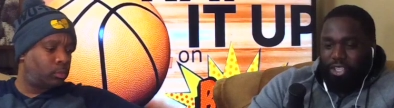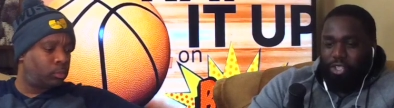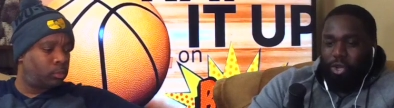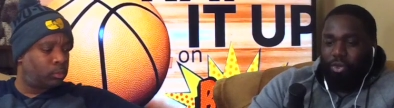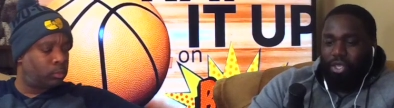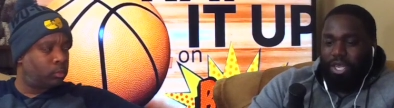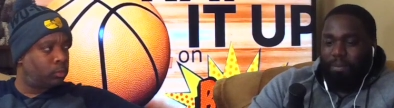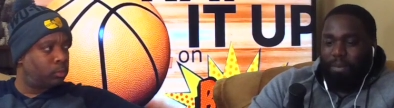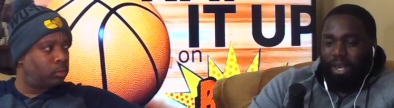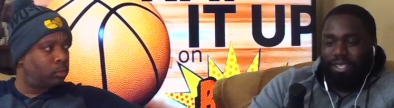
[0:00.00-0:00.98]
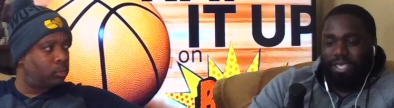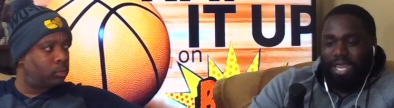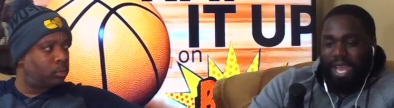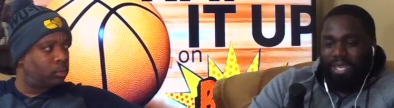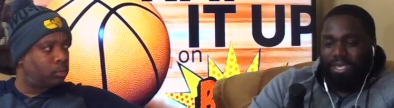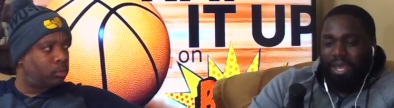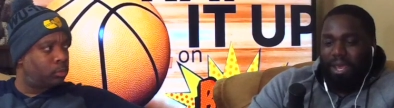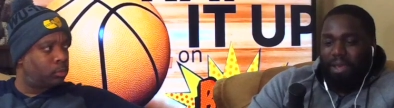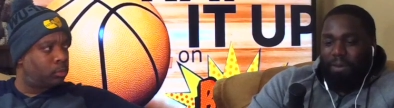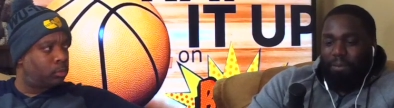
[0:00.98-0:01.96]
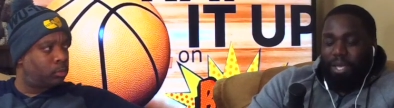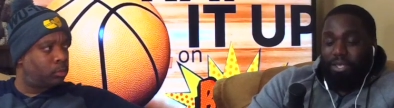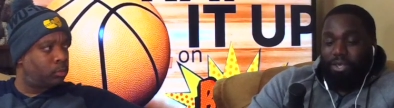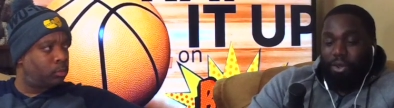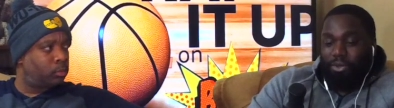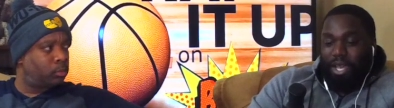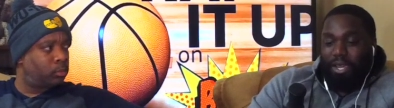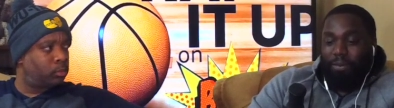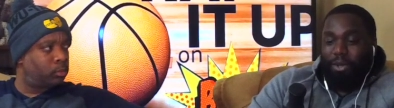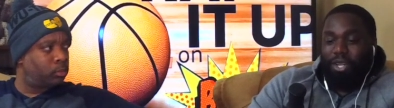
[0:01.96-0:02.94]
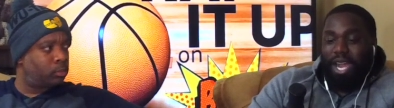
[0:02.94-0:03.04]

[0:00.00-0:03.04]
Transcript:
Speaker 1: you don't look at Mark's stats, but don't talk about